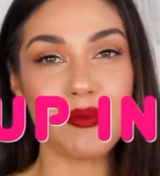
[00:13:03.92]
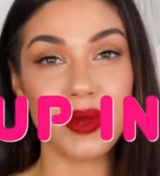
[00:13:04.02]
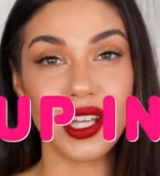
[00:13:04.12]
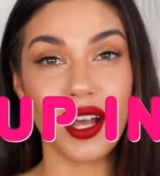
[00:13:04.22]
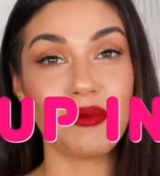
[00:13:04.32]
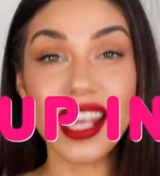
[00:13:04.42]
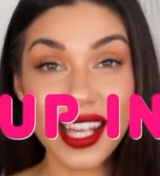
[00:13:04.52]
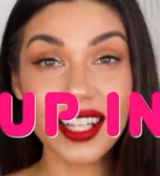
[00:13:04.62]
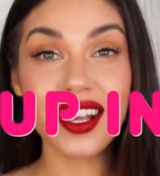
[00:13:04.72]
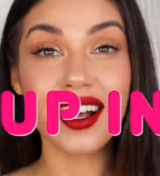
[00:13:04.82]
a meetup
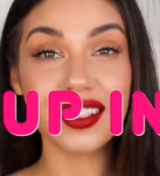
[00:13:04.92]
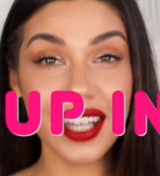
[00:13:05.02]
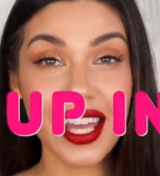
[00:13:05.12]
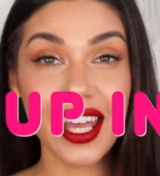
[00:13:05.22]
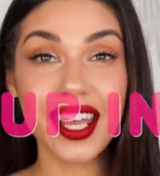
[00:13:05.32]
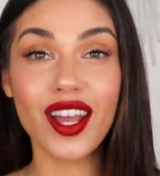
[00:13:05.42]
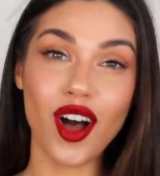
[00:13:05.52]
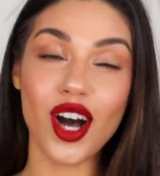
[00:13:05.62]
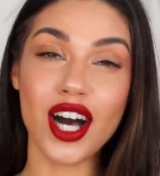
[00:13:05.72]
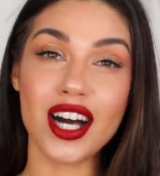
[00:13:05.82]
in LA
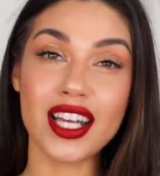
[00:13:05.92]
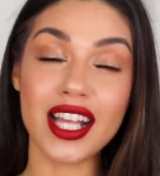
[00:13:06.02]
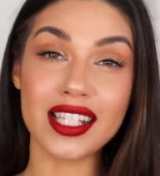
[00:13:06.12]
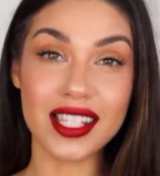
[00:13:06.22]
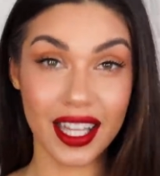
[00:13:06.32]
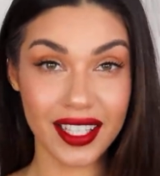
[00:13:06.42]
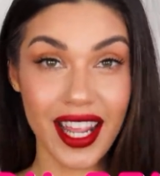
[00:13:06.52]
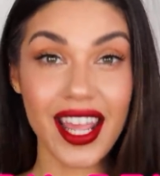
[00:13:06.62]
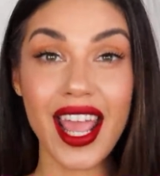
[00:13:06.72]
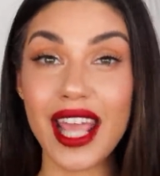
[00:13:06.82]
on Sunday,